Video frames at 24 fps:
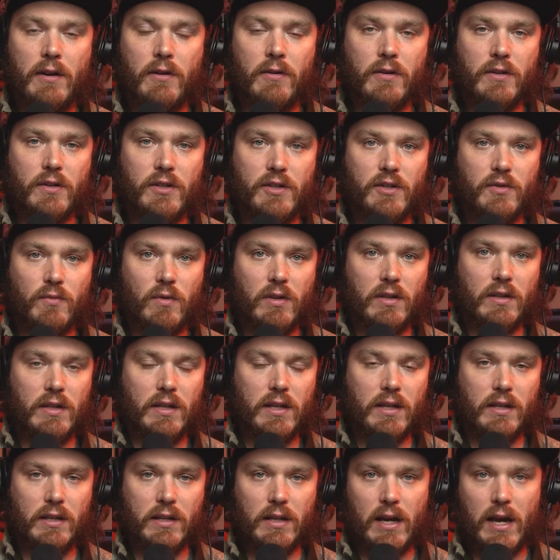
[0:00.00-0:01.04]
noticed one
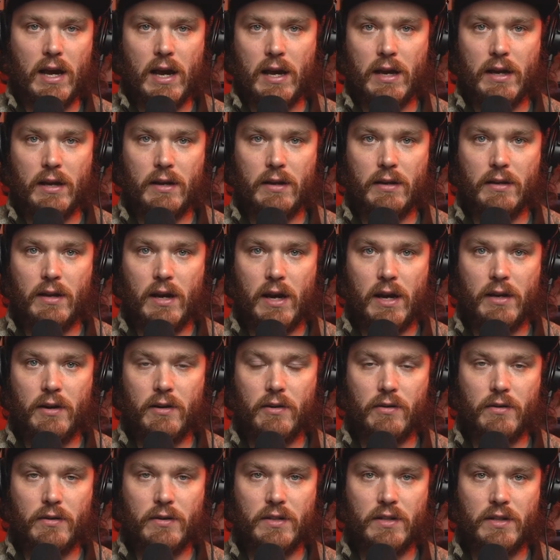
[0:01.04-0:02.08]
thing that i i
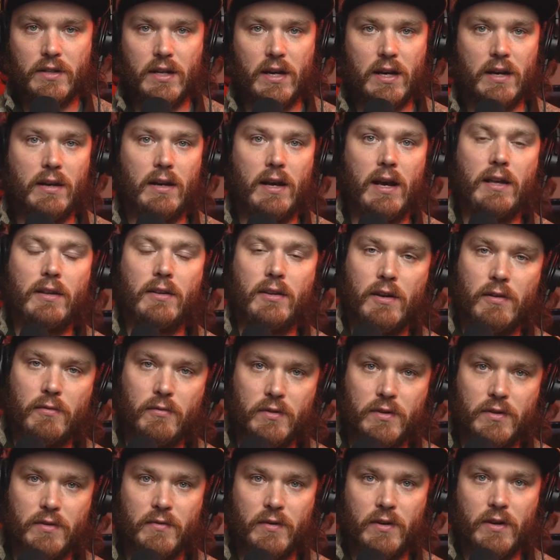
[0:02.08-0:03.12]
noticed that i thought
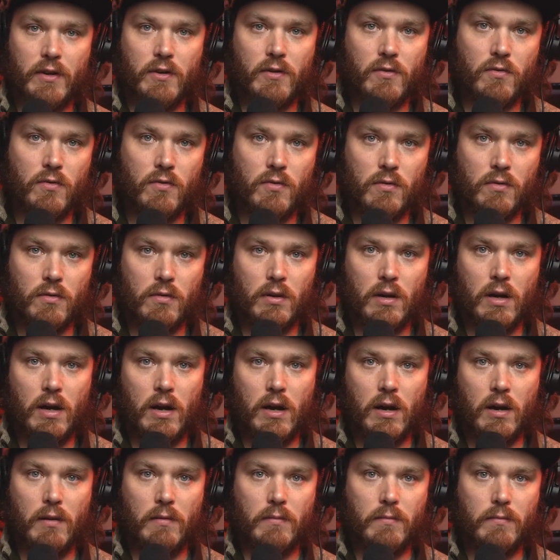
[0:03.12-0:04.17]
was very cool
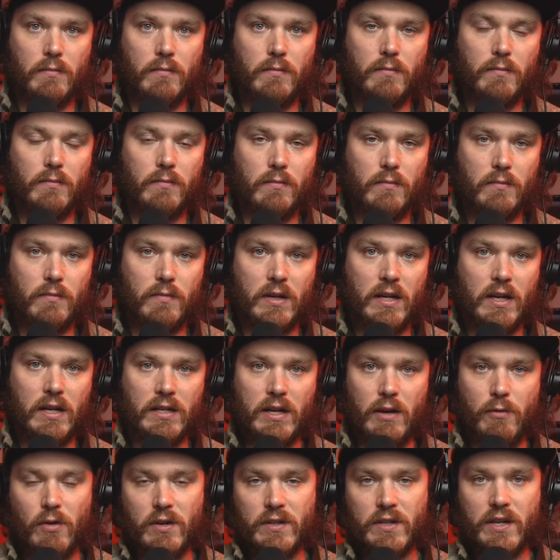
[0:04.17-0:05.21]
um, because
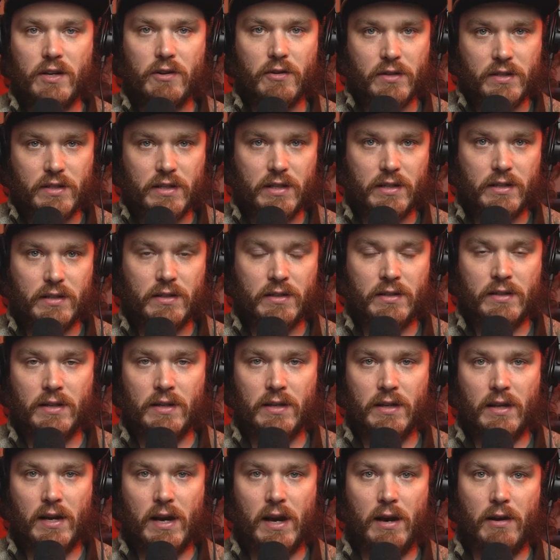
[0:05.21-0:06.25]
i was interested in
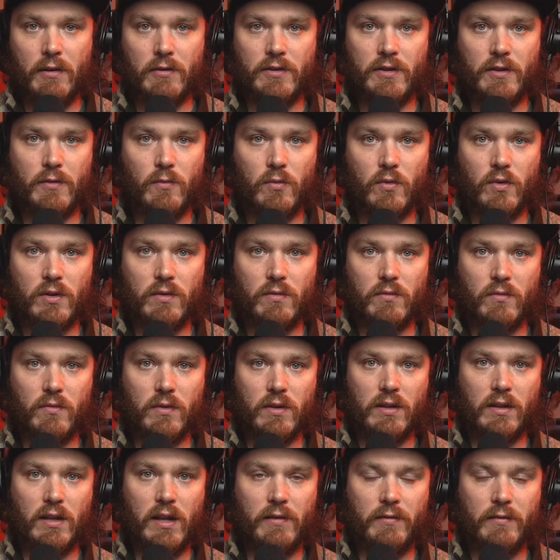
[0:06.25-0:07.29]
seeing how someone
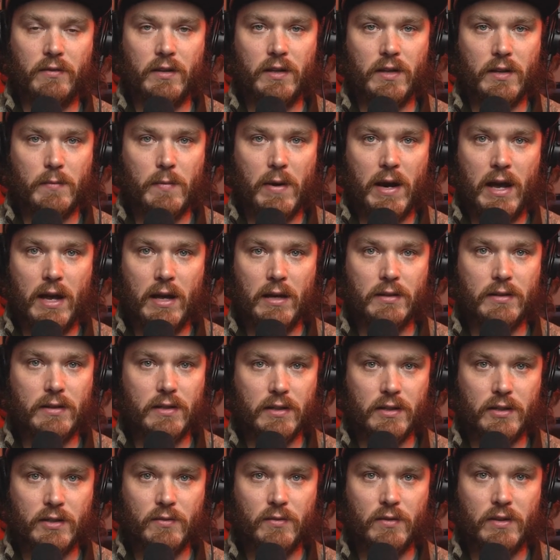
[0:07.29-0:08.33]
with left-leaning
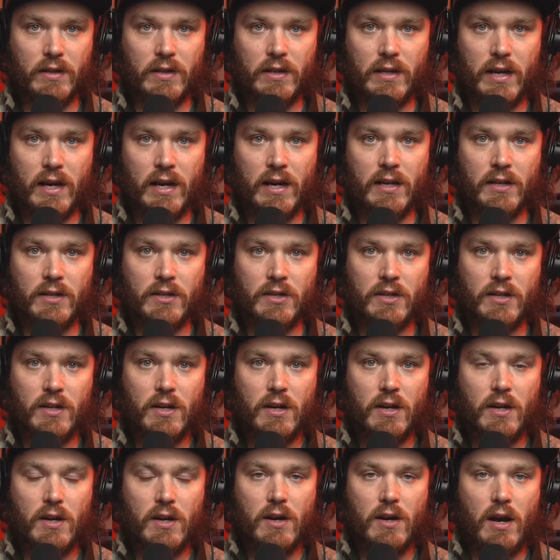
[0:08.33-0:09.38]
politics would engage
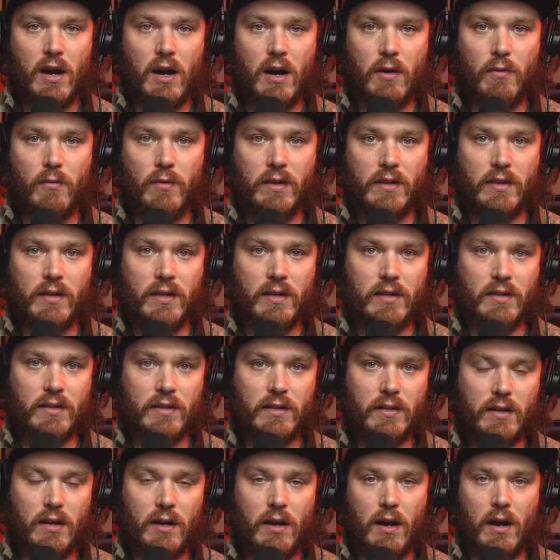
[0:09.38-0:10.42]
uh, with
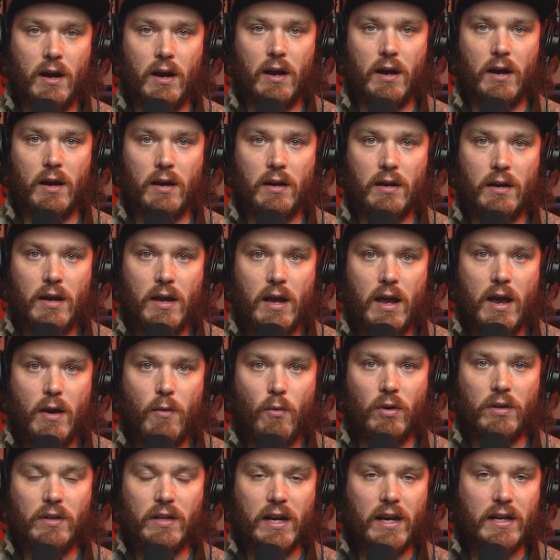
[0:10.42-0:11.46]
this uh,
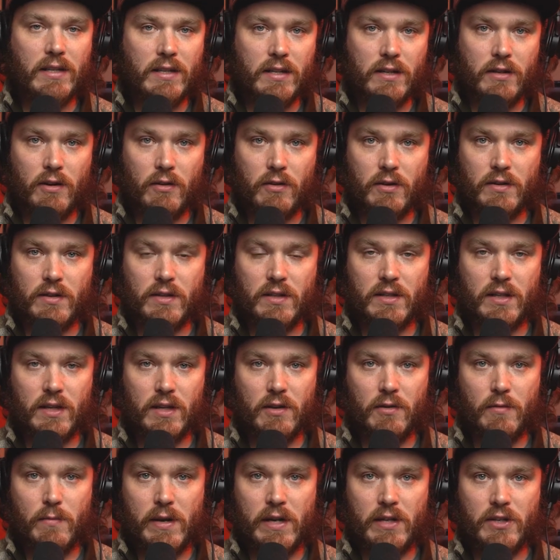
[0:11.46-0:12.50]
one thing I did notice is that
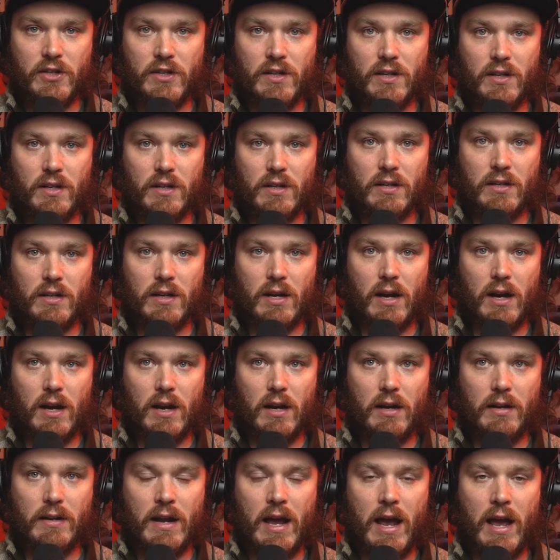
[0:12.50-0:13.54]
you mentioned
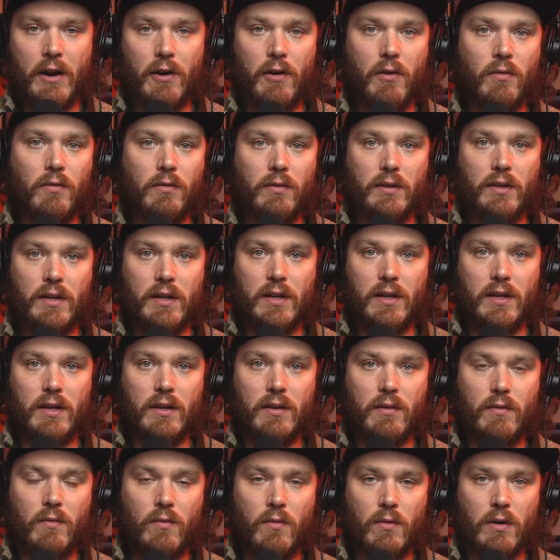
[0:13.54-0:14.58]
uh, not
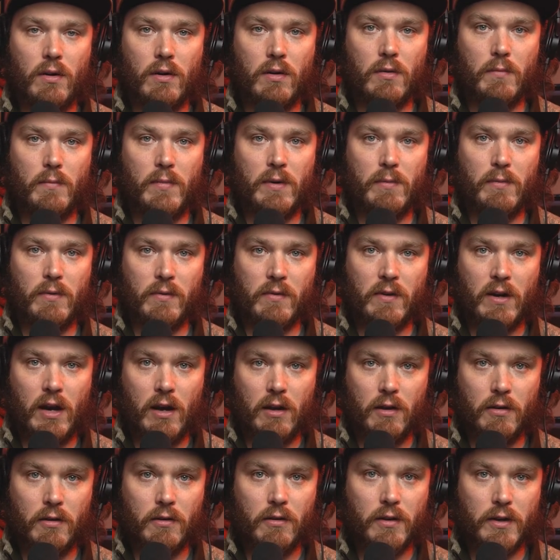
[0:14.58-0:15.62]
only were people of
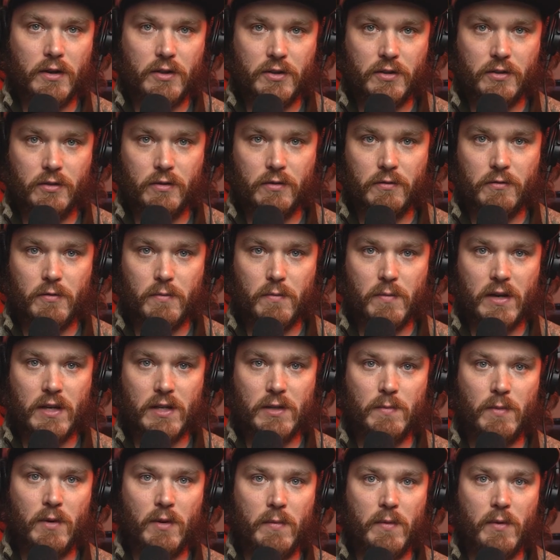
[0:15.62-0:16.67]
color excluded from
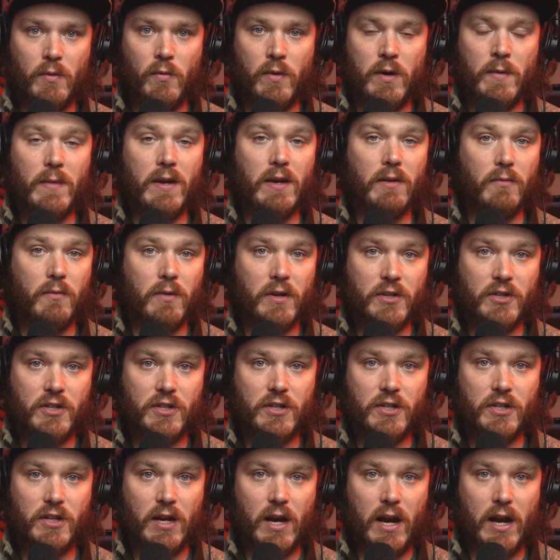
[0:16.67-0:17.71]
baseball, but women,
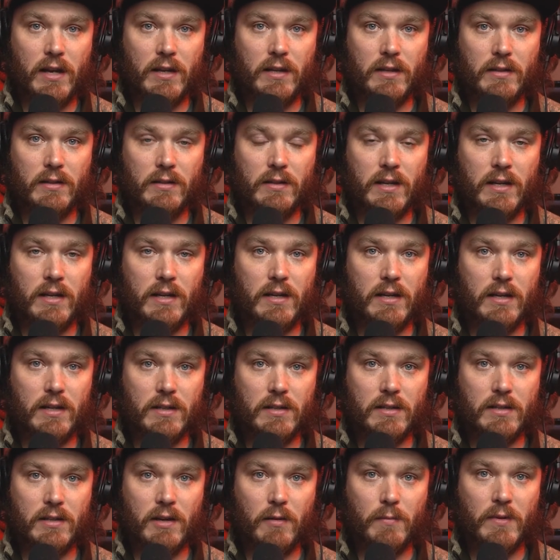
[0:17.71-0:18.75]
which I think
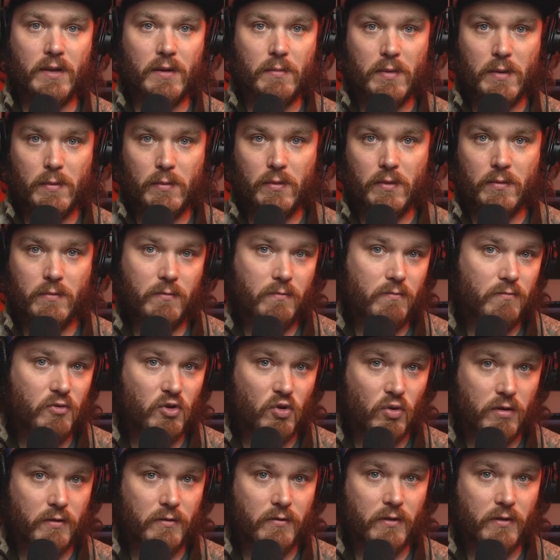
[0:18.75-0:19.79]
is something people sort of